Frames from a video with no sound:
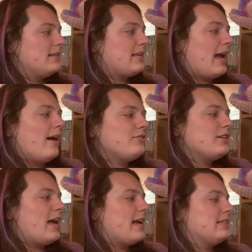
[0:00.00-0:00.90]
Day after
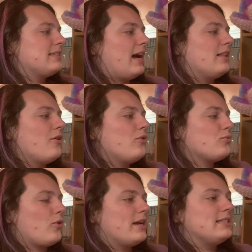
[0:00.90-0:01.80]
day, Silo and
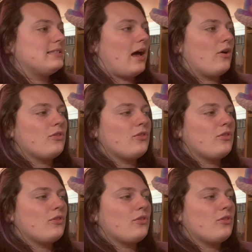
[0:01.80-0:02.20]
Roy sat on